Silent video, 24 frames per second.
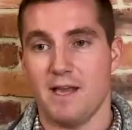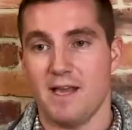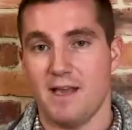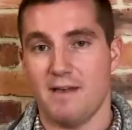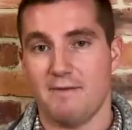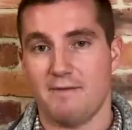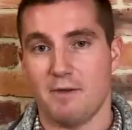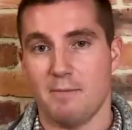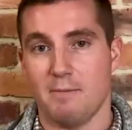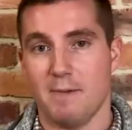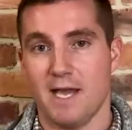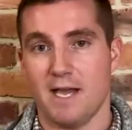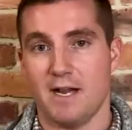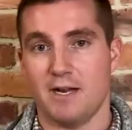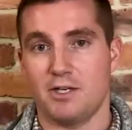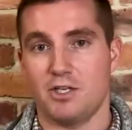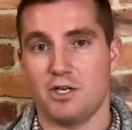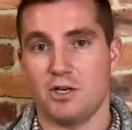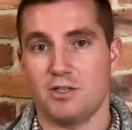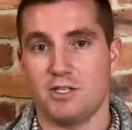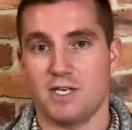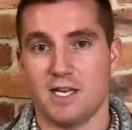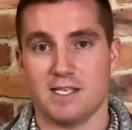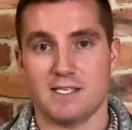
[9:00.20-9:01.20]
If the
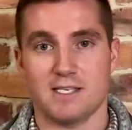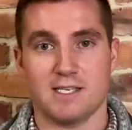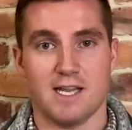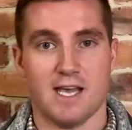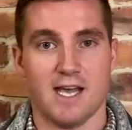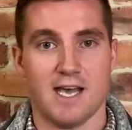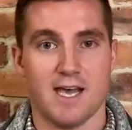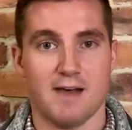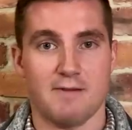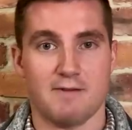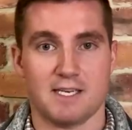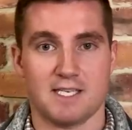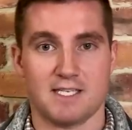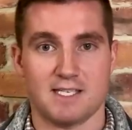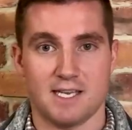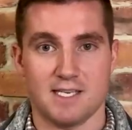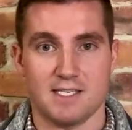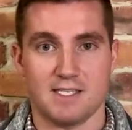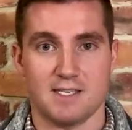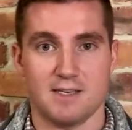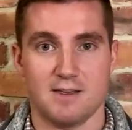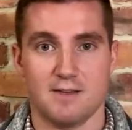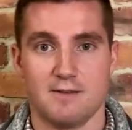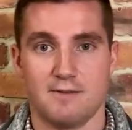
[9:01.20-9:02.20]
manager doesn't have
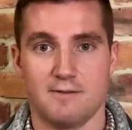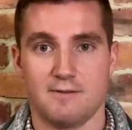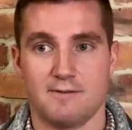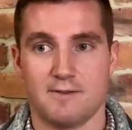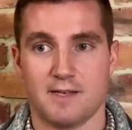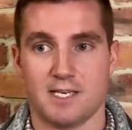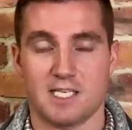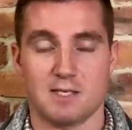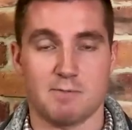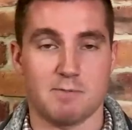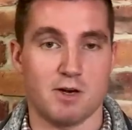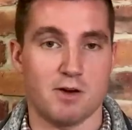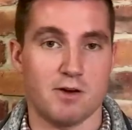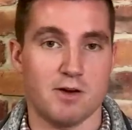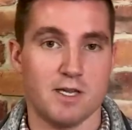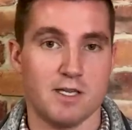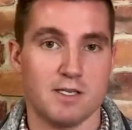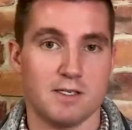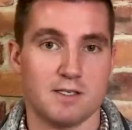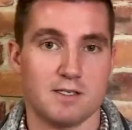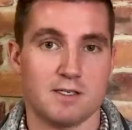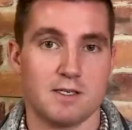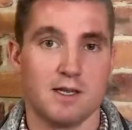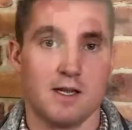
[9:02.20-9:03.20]
extensive
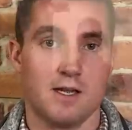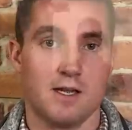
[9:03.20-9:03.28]
experience,